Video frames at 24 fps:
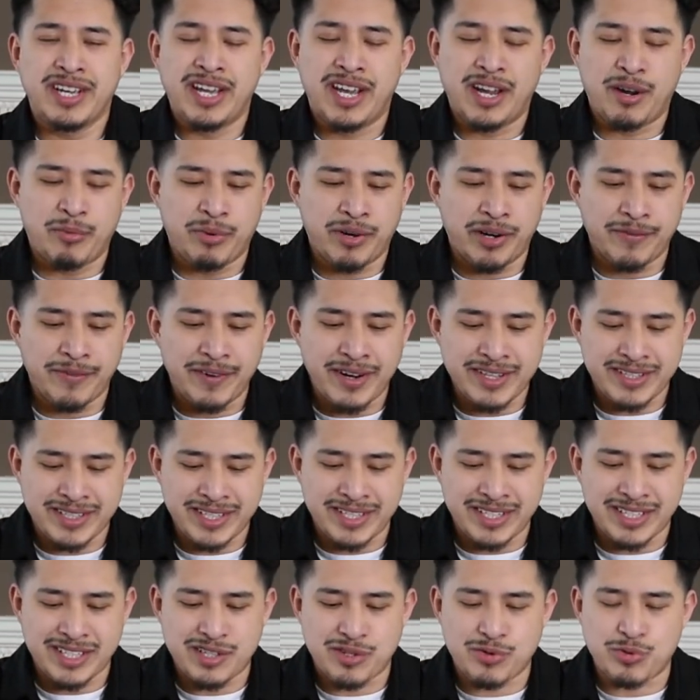And whenever I say
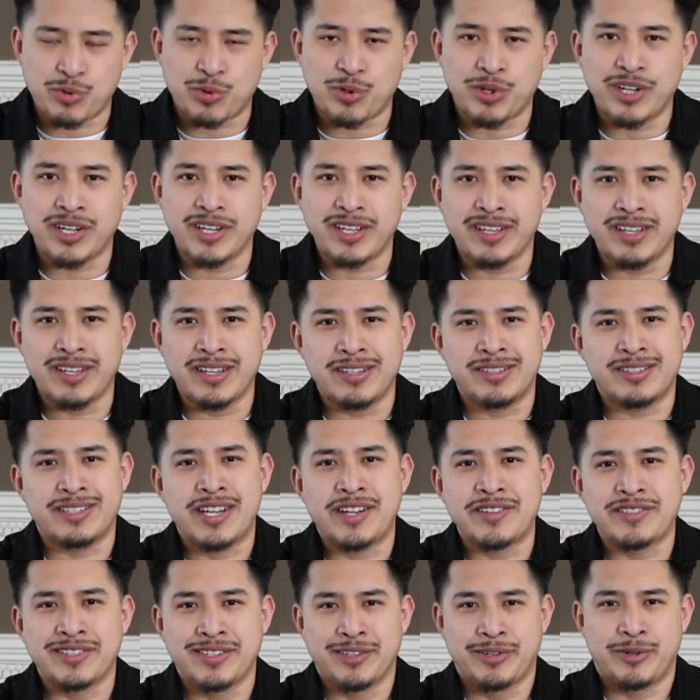destroy, it
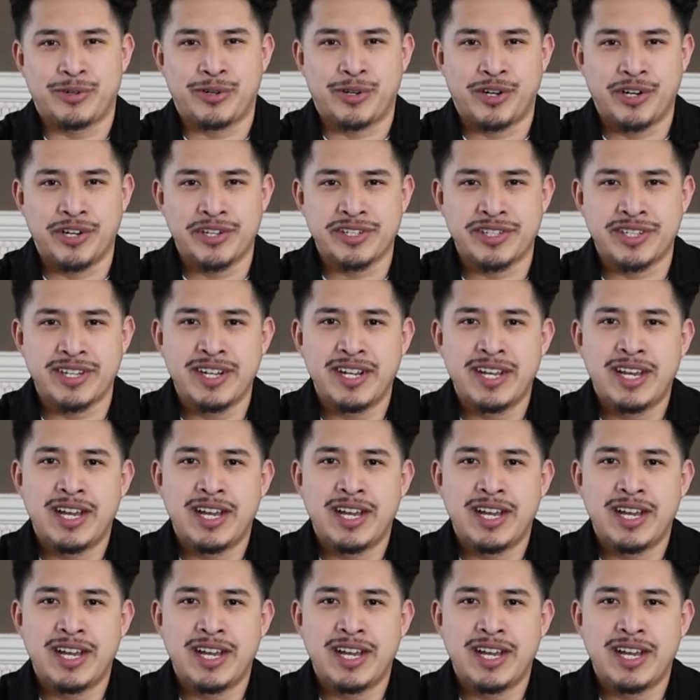sounds a little harsh,